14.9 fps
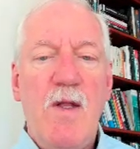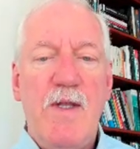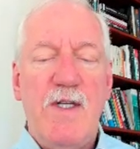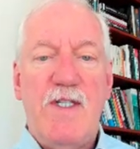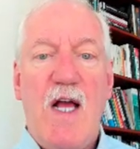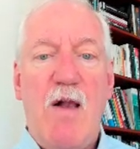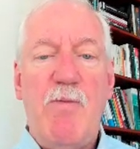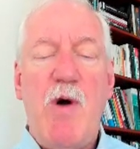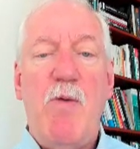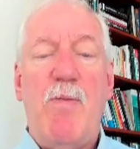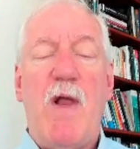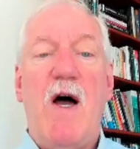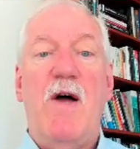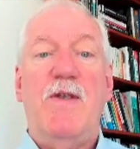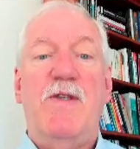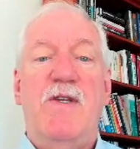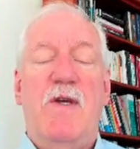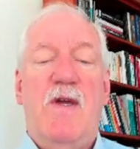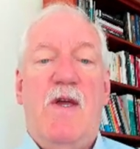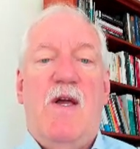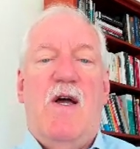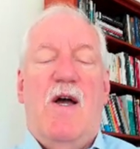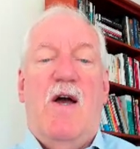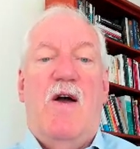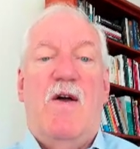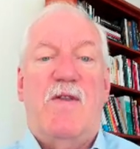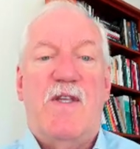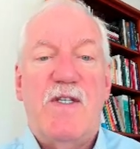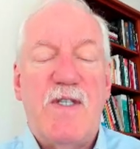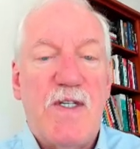this elbow plot,
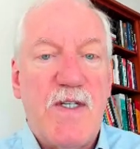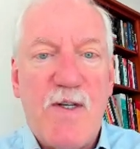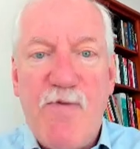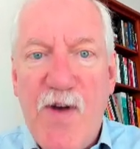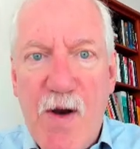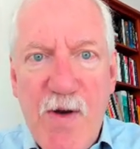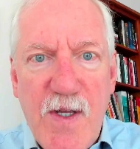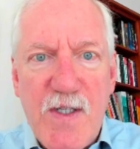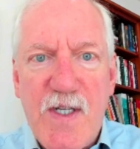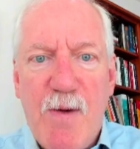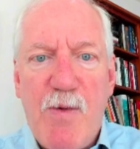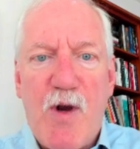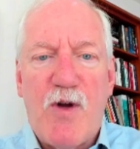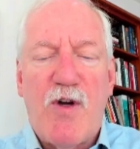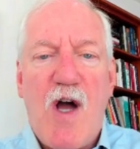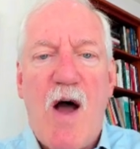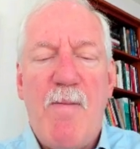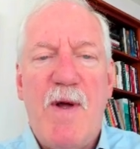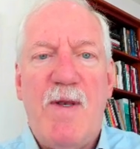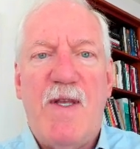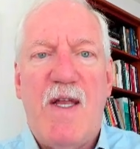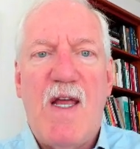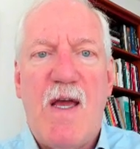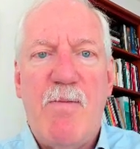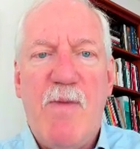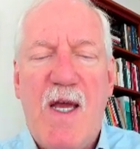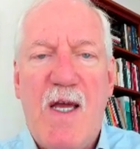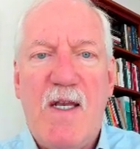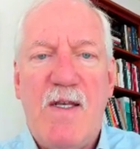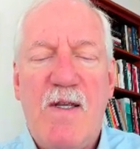this is a very similar comment that I
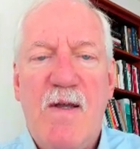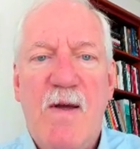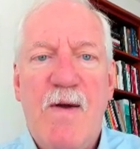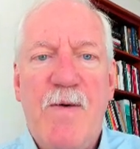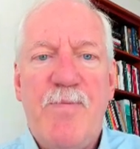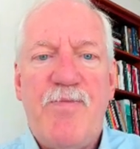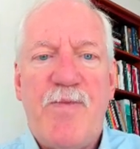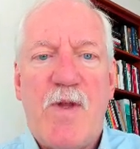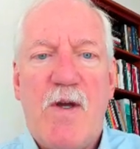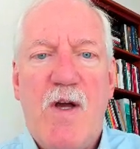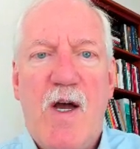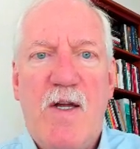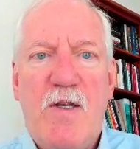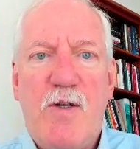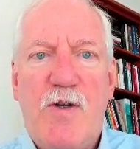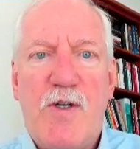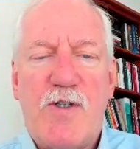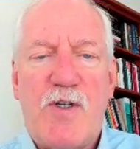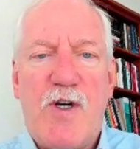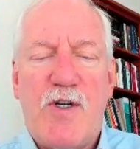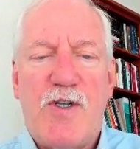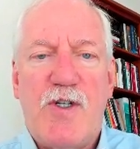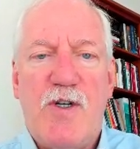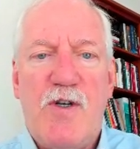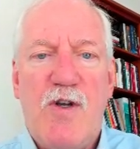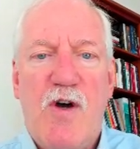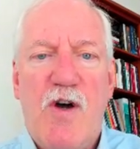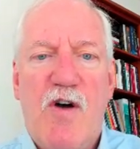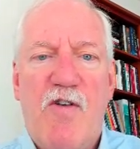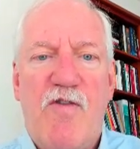made in the discussion
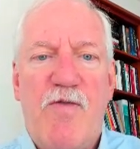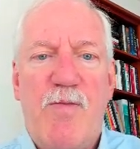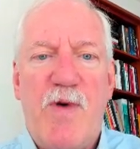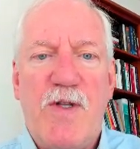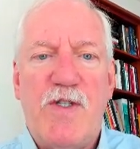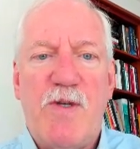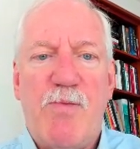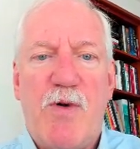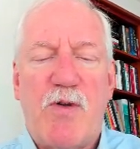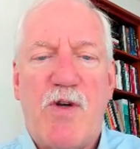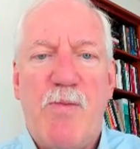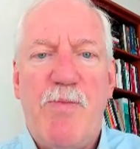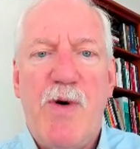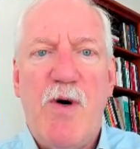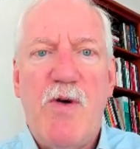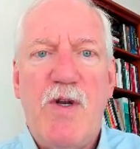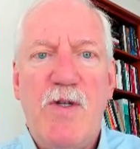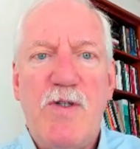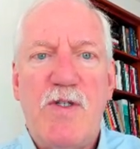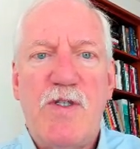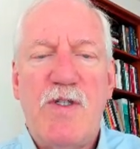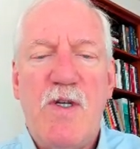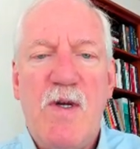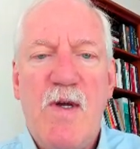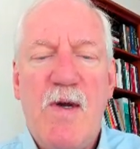of principal components.